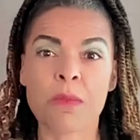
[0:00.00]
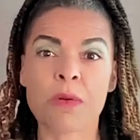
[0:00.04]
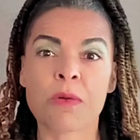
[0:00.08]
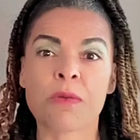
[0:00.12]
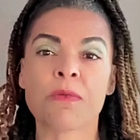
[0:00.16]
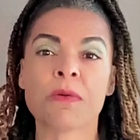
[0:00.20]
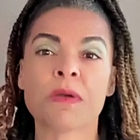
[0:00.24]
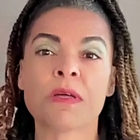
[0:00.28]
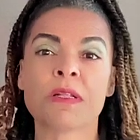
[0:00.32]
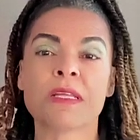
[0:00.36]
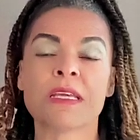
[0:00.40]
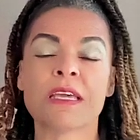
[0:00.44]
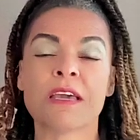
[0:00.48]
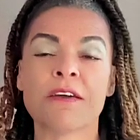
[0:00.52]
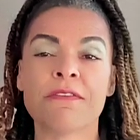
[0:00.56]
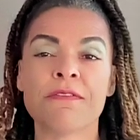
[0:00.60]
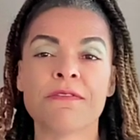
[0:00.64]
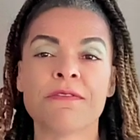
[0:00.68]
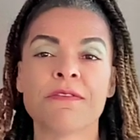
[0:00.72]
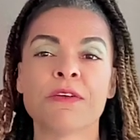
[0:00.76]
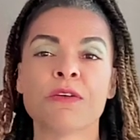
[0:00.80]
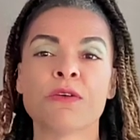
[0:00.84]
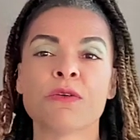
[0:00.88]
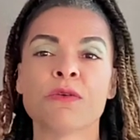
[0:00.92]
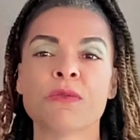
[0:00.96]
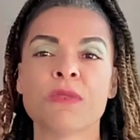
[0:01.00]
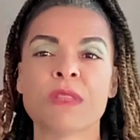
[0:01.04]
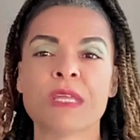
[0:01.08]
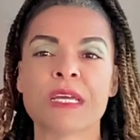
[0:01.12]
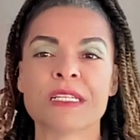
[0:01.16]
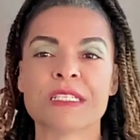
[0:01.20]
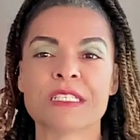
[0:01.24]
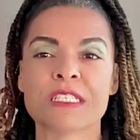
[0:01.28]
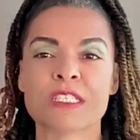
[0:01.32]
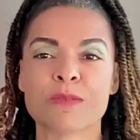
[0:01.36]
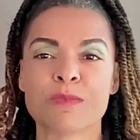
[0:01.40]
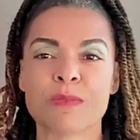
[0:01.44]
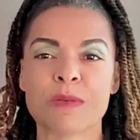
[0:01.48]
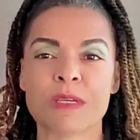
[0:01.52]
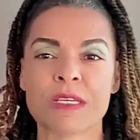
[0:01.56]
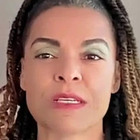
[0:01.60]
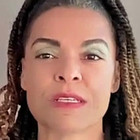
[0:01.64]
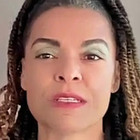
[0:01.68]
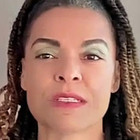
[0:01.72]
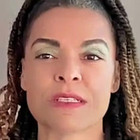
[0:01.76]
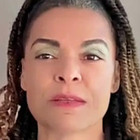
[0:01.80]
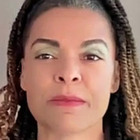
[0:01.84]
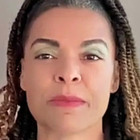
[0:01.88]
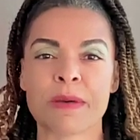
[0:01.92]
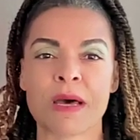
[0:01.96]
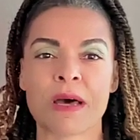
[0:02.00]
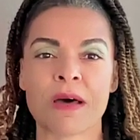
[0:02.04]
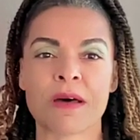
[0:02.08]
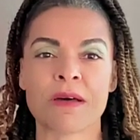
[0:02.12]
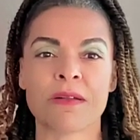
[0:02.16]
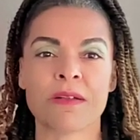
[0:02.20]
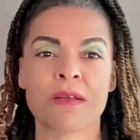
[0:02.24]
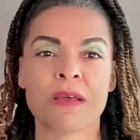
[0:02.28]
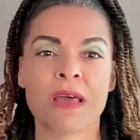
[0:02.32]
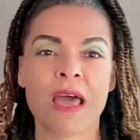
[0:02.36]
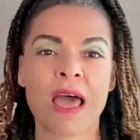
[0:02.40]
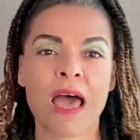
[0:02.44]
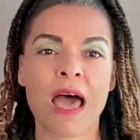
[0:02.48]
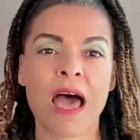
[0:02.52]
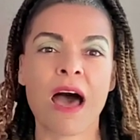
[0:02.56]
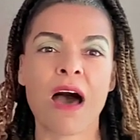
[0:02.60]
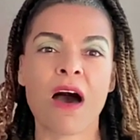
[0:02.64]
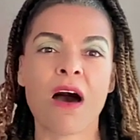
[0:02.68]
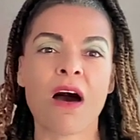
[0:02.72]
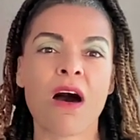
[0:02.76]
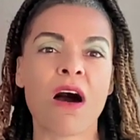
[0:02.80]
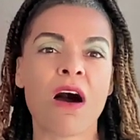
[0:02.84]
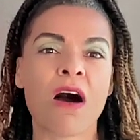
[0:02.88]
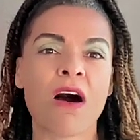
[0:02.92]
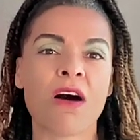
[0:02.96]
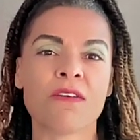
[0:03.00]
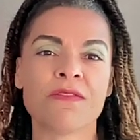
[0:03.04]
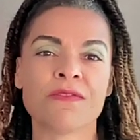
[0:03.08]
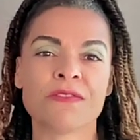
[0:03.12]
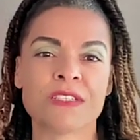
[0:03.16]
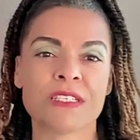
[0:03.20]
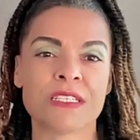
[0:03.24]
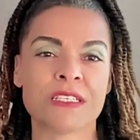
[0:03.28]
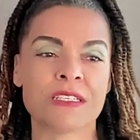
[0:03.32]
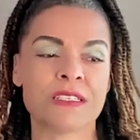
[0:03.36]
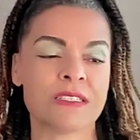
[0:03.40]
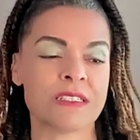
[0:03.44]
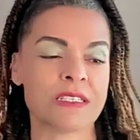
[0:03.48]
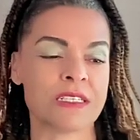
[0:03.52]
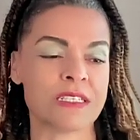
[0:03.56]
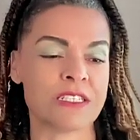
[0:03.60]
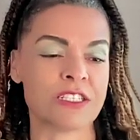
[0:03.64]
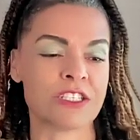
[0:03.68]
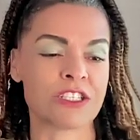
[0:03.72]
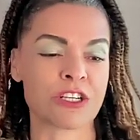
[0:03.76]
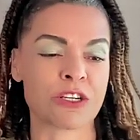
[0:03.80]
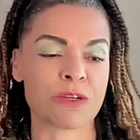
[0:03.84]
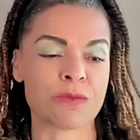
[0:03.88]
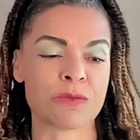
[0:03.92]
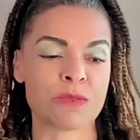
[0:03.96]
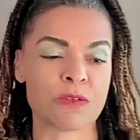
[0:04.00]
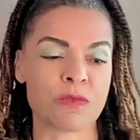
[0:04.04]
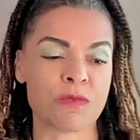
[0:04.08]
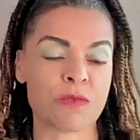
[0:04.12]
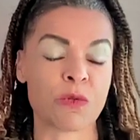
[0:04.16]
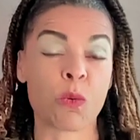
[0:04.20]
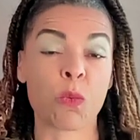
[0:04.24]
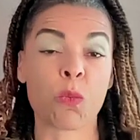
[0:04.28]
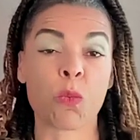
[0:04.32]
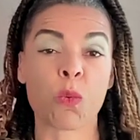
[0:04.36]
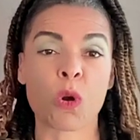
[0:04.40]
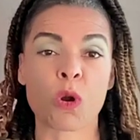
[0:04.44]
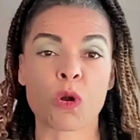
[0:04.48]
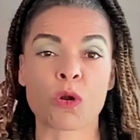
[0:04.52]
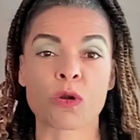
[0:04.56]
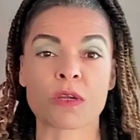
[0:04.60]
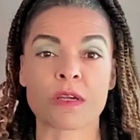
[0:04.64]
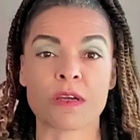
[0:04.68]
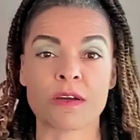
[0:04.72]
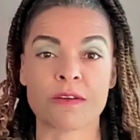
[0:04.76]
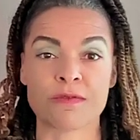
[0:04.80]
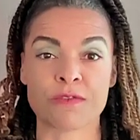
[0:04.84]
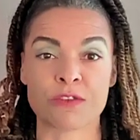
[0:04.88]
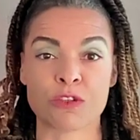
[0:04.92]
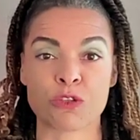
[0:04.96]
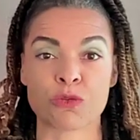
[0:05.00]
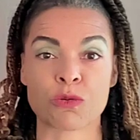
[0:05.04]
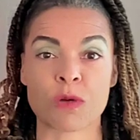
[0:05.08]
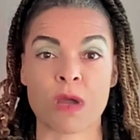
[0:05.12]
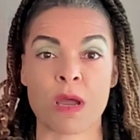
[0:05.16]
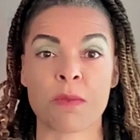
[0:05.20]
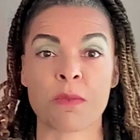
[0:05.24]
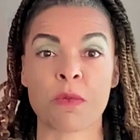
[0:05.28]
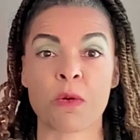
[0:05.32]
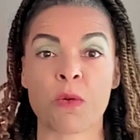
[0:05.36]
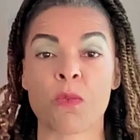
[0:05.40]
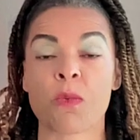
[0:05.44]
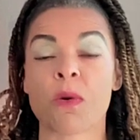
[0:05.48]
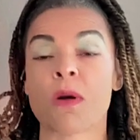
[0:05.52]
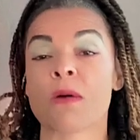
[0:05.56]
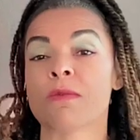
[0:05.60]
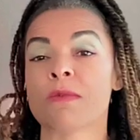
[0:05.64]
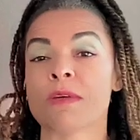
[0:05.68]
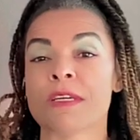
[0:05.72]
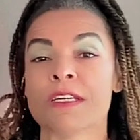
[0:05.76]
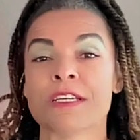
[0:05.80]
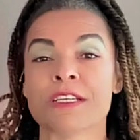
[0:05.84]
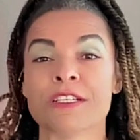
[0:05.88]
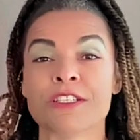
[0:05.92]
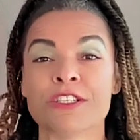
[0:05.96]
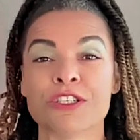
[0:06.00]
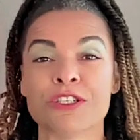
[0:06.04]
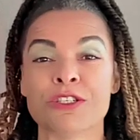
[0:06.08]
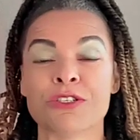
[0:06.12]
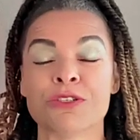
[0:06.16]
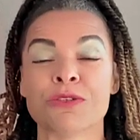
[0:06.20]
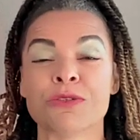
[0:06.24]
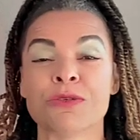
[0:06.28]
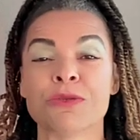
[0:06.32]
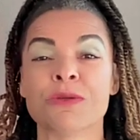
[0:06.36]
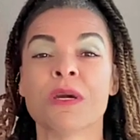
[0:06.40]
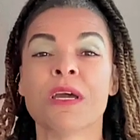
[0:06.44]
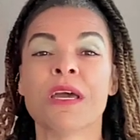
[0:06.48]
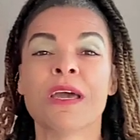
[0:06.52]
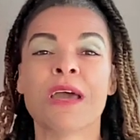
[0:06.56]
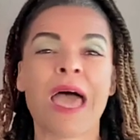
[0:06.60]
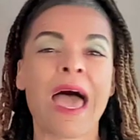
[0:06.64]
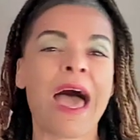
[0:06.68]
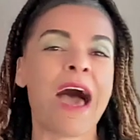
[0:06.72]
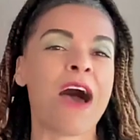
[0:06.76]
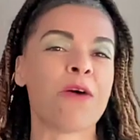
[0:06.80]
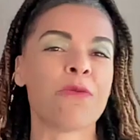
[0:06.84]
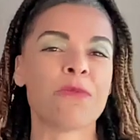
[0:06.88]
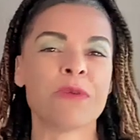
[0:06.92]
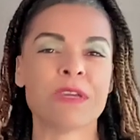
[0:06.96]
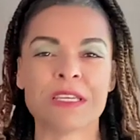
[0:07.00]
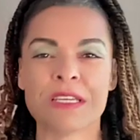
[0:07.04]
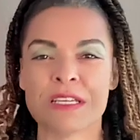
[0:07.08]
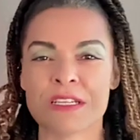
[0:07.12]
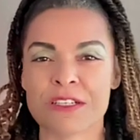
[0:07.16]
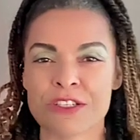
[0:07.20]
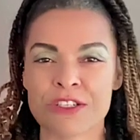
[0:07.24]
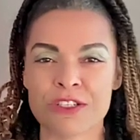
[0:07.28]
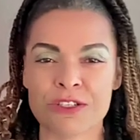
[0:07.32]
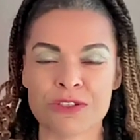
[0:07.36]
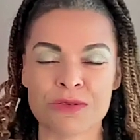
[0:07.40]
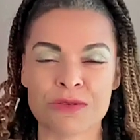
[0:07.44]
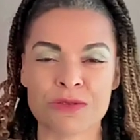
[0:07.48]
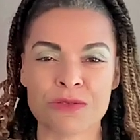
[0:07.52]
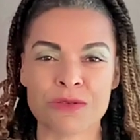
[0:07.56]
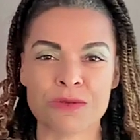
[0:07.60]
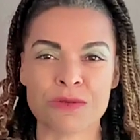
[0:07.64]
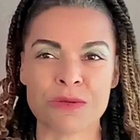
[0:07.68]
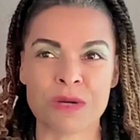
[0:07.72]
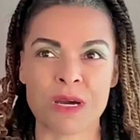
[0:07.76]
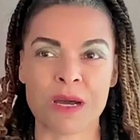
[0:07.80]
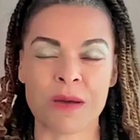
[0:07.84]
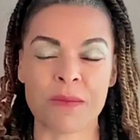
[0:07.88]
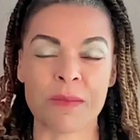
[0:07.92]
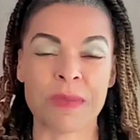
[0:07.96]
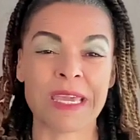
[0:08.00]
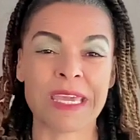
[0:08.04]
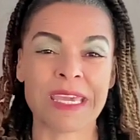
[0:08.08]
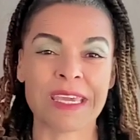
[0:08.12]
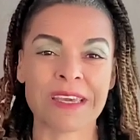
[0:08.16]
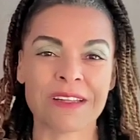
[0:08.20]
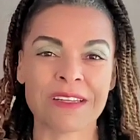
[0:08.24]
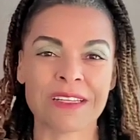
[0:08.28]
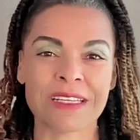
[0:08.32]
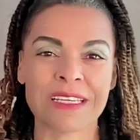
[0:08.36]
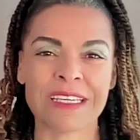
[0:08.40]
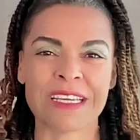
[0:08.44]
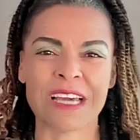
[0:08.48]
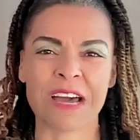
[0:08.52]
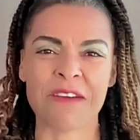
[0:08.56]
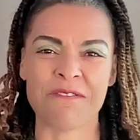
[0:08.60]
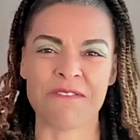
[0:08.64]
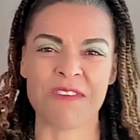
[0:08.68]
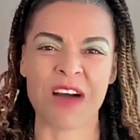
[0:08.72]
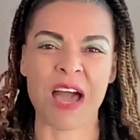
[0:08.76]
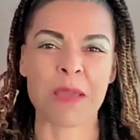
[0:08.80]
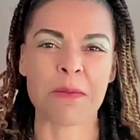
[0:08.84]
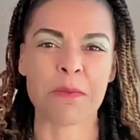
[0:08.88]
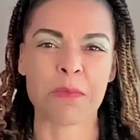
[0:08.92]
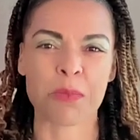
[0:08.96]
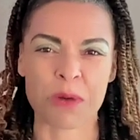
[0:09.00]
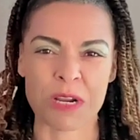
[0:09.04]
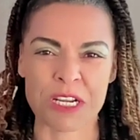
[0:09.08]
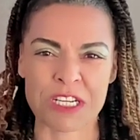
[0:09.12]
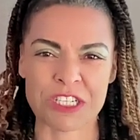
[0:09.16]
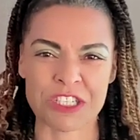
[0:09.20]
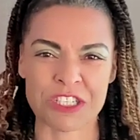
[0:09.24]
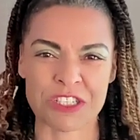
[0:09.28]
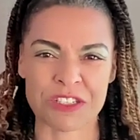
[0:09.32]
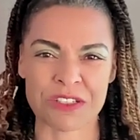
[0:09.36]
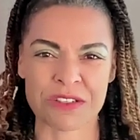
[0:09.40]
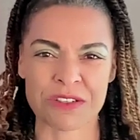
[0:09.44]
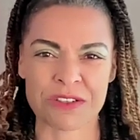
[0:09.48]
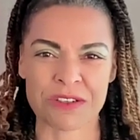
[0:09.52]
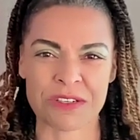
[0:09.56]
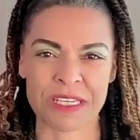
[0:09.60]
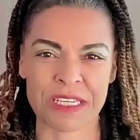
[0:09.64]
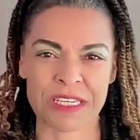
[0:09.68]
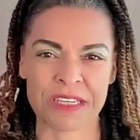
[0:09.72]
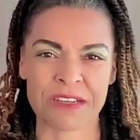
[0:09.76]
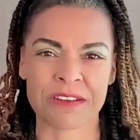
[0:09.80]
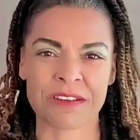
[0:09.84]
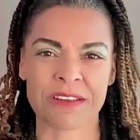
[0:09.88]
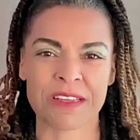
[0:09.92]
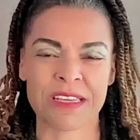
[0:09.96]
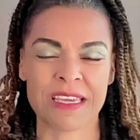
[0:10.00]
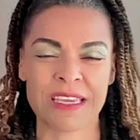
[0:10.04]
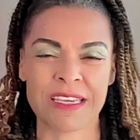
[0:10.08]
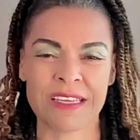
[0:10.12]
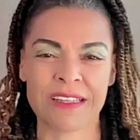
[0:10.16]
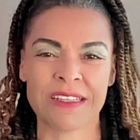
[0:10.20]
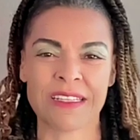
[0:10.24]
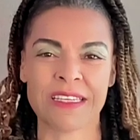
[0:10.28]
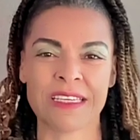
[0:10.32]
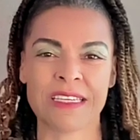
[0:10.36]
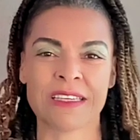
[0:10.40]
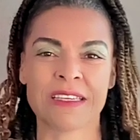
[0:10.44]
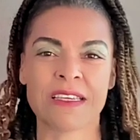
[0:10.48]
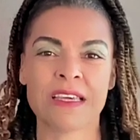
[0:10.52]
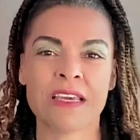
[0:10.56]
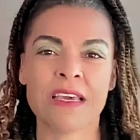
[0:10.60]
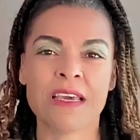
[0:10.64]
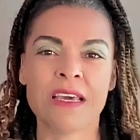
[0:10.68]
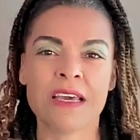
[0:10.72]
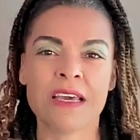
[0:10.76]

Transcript: But really a food that speaks about how often in terms of the work of trauma, what we can do, how we can do healing, a vibrational healing.